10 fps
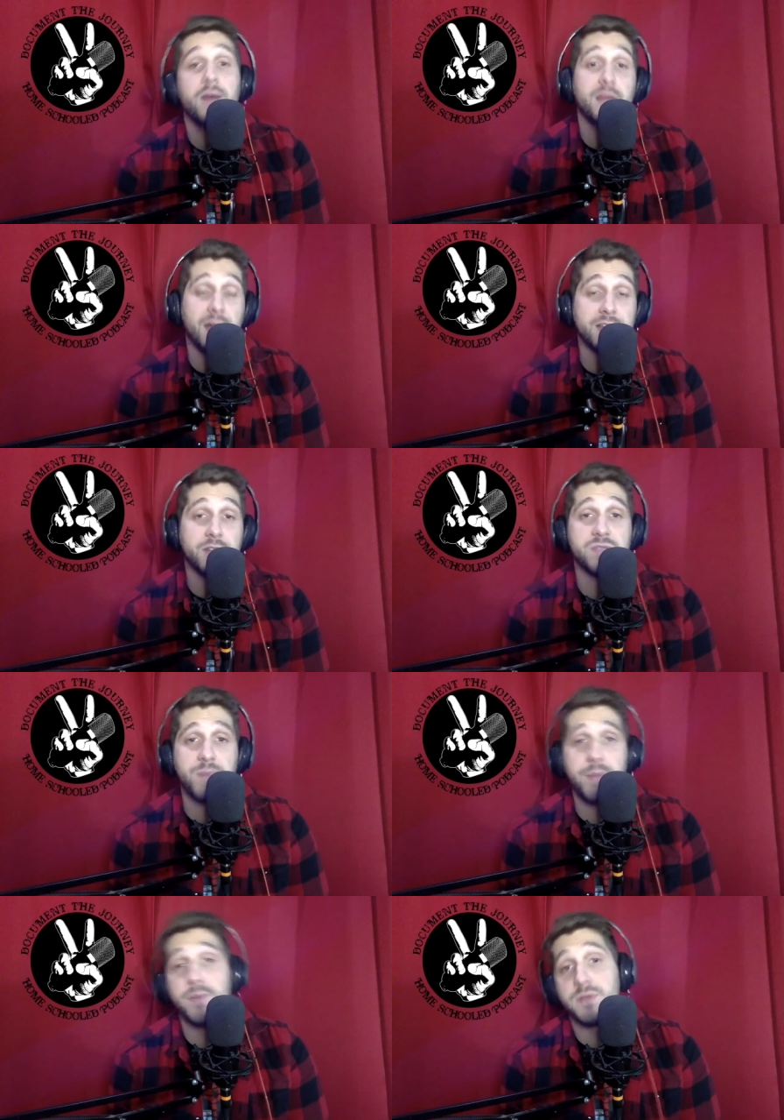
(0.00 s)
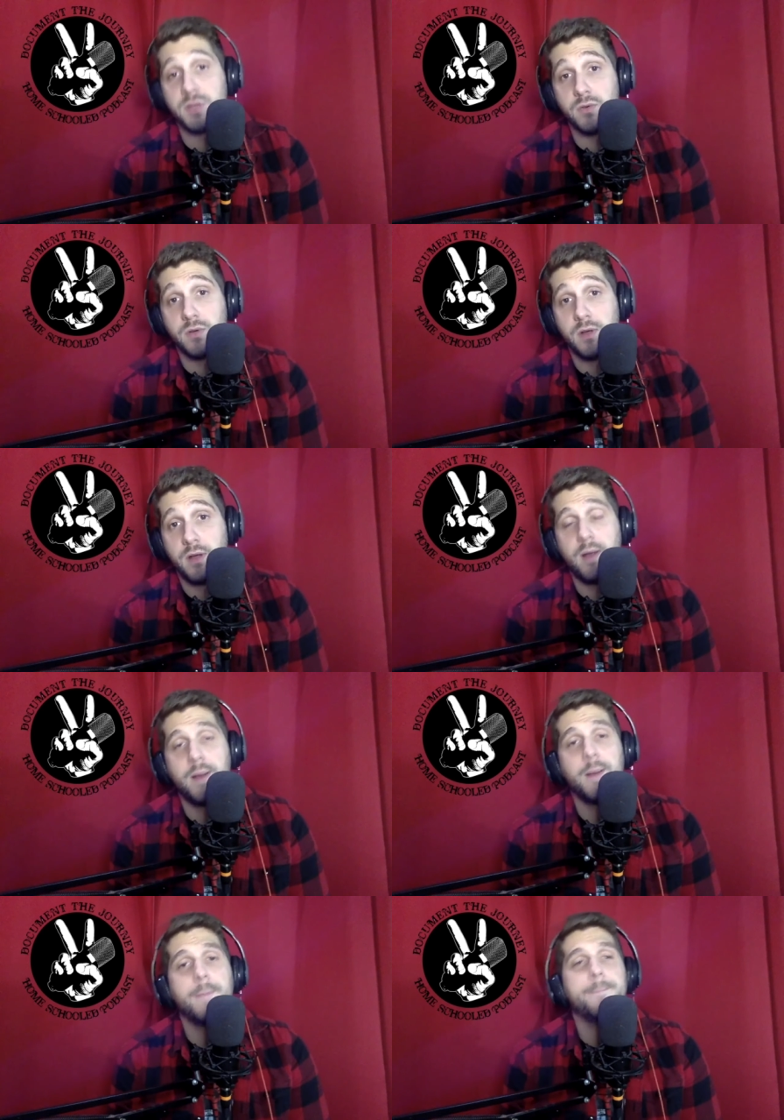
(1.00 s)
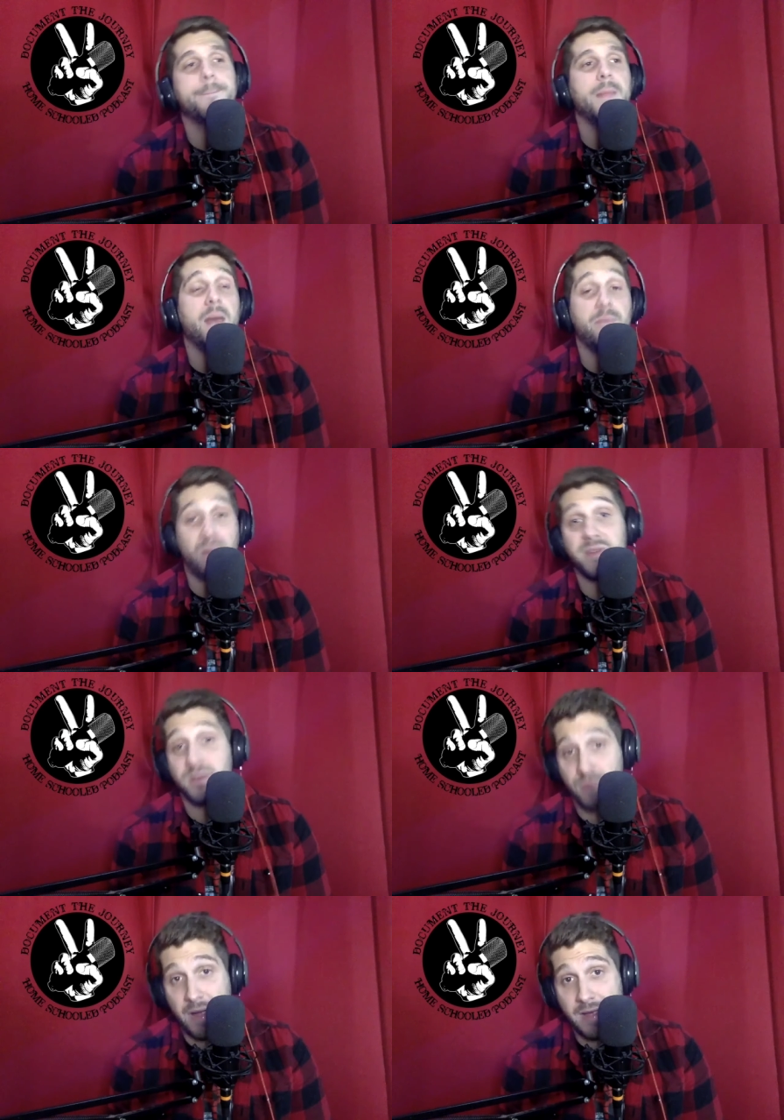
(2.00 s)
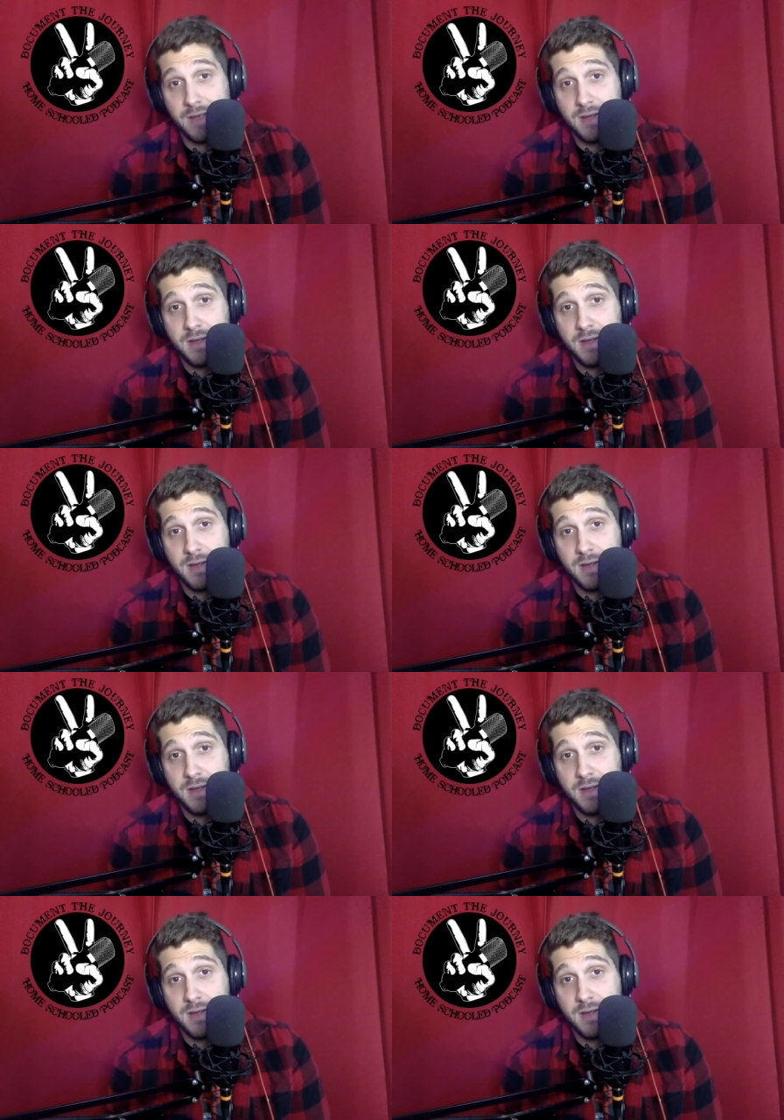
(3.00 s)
You got those people too. And probably they're right.